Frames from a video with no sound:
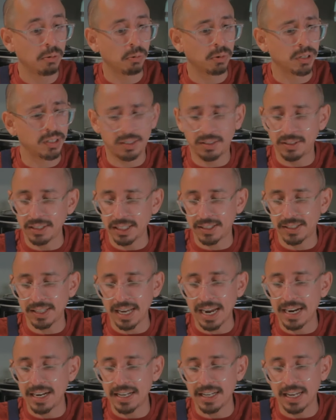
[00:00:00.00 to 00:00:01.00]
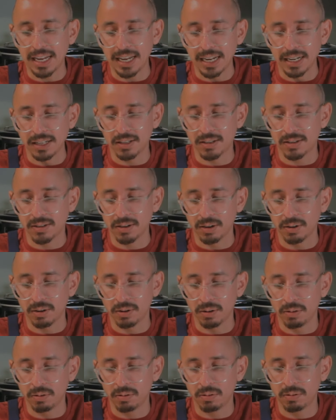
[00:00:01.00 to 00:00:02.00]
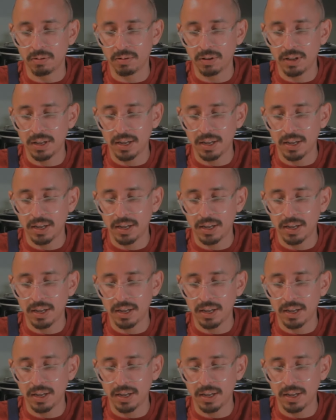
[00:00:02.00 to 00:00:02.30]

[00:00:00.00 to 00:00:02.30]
was $6.88. So